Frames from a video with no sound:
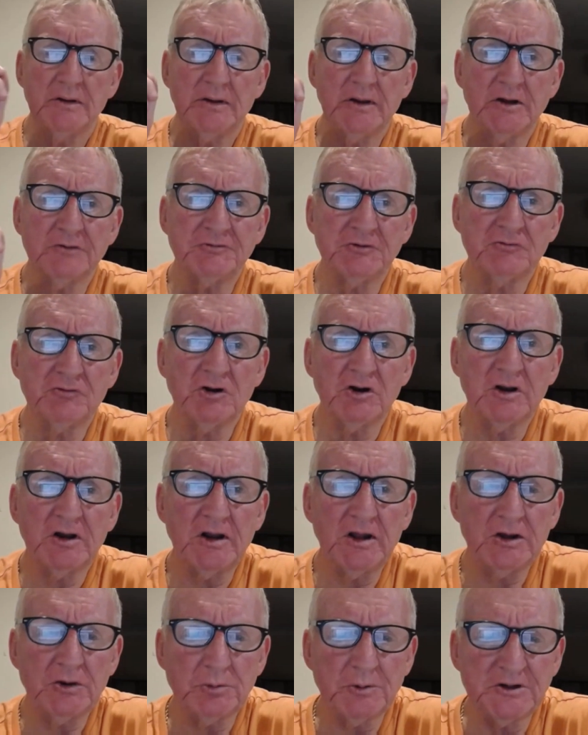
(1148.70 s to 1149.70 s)
Now, if you've got
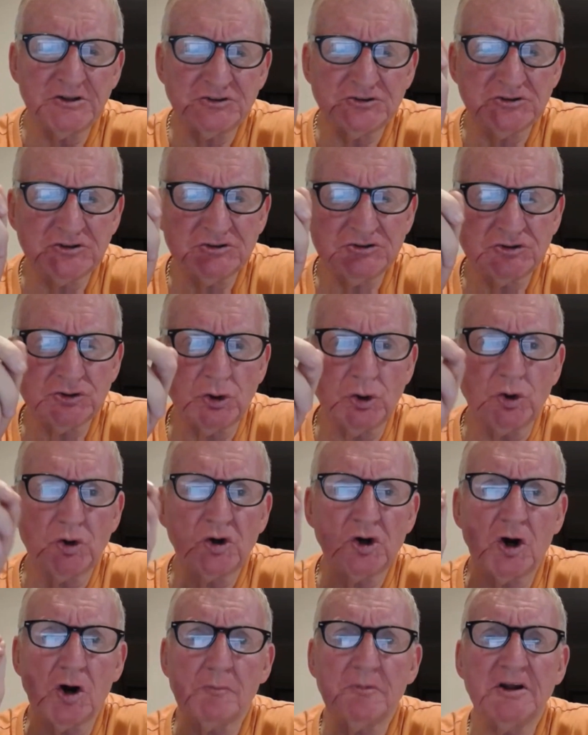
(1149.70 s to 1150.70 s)
any questions or
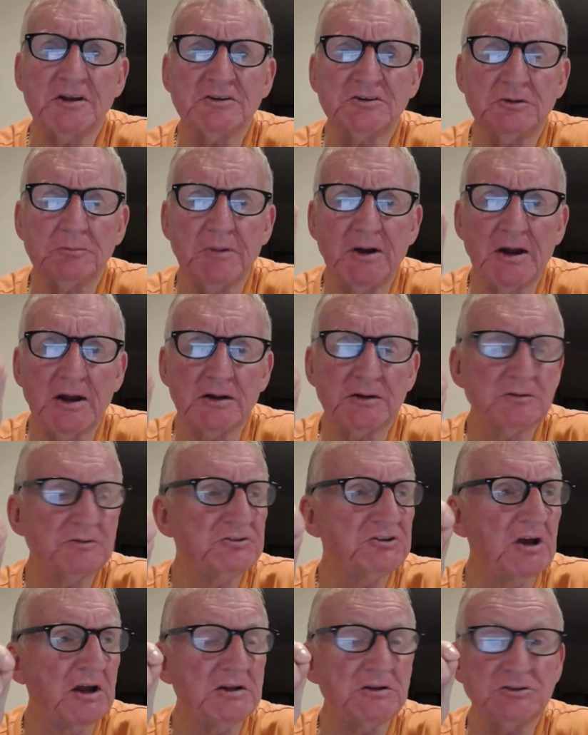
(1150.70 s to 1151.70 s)
comments about
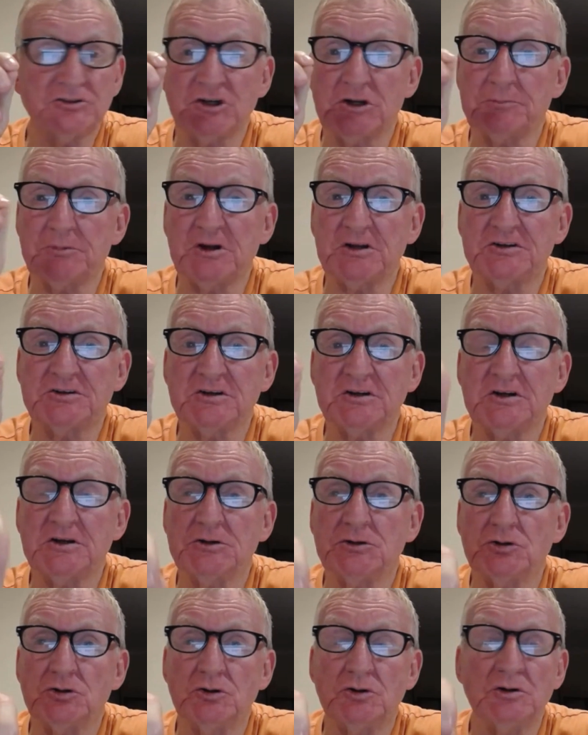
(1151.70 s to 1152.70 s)

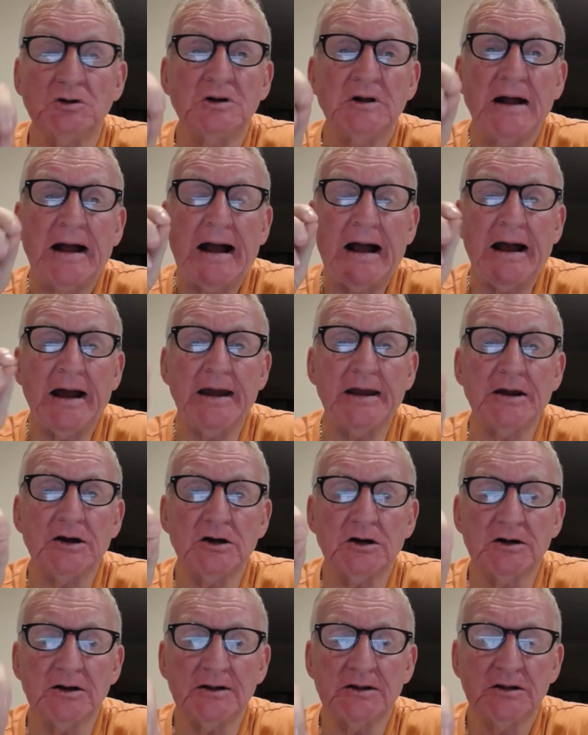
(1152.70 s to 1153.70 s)
ChatGPT or
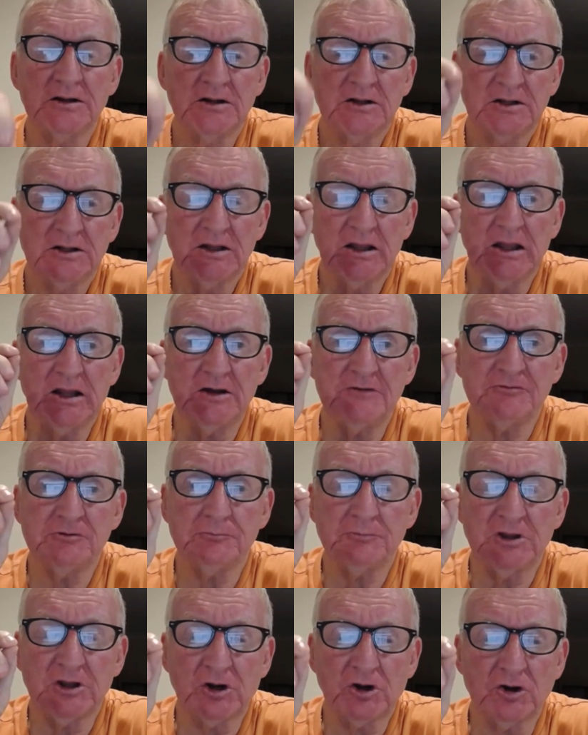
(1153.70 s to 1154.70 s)
AI, leave
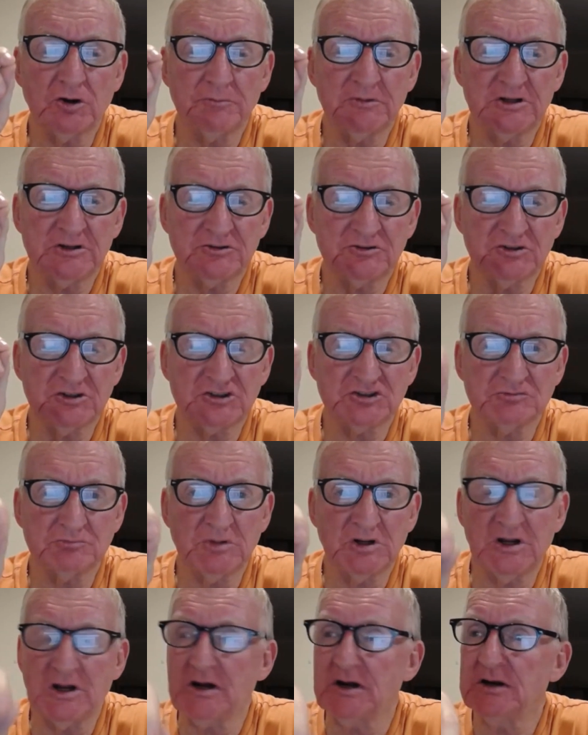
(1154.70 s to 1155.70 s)
them in the comments section
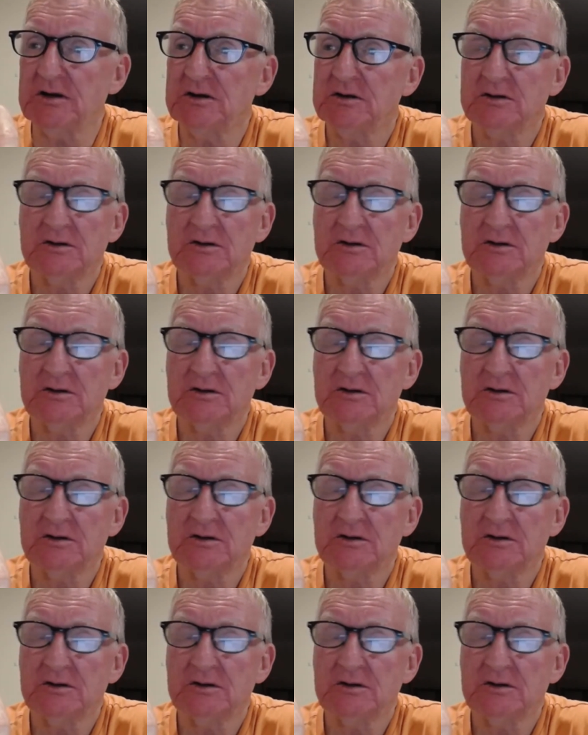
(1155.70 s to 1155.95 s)
below.